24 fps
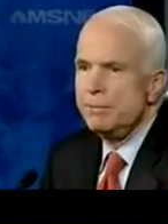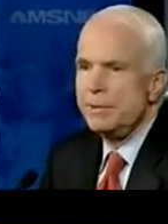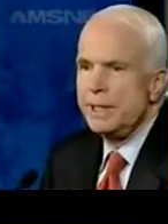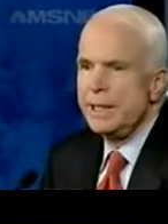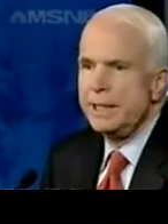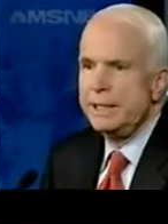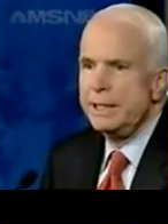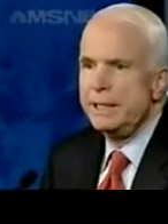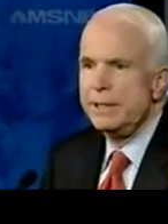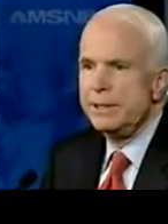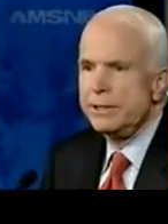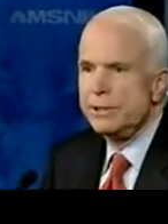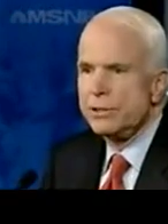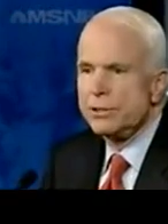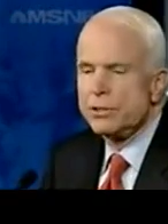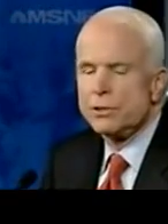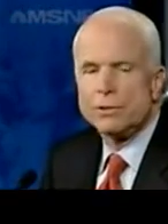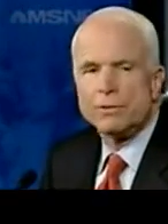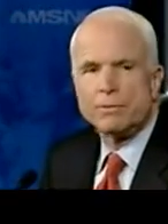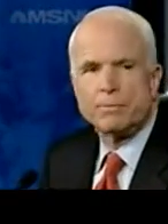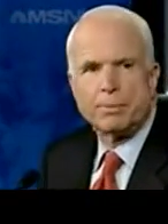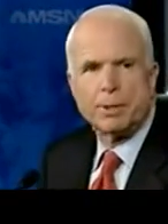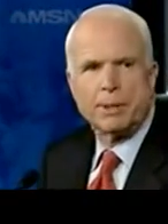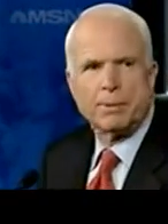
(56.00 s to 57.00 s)
many
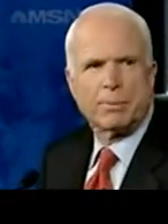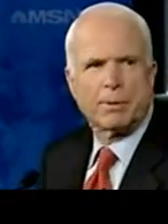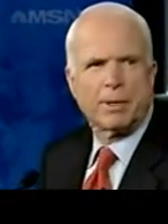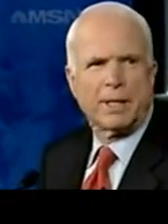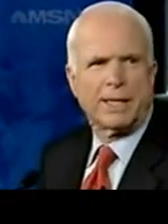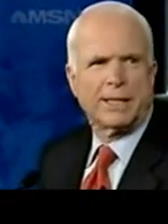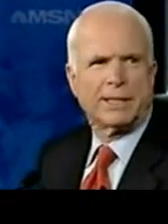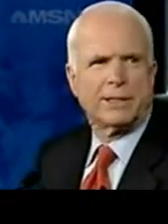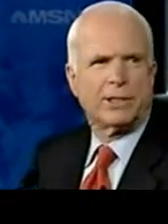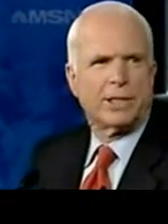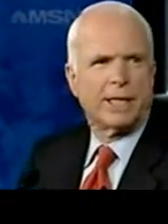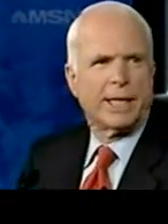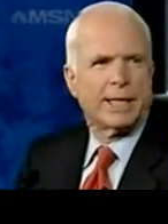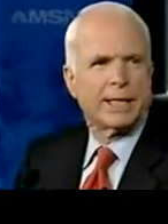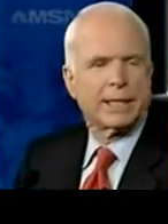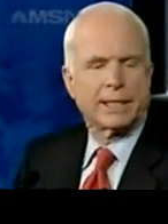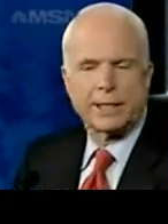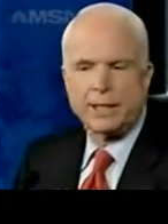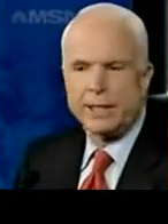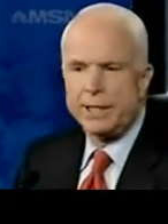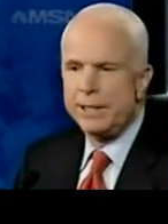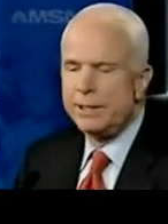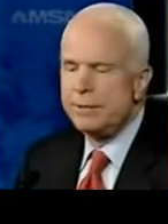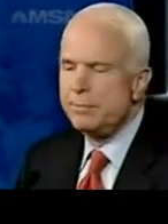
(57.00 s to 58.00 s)
years of people like
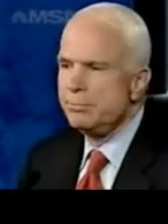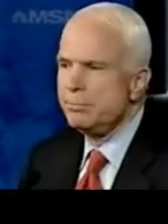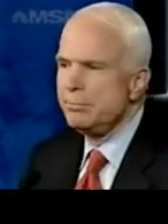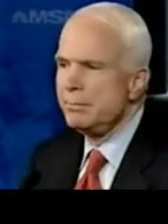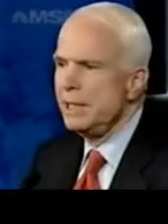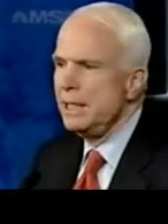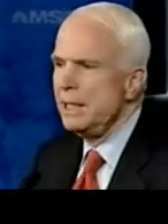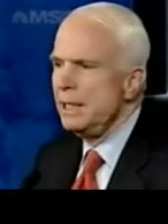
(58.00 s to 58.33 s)
Jack Kemp,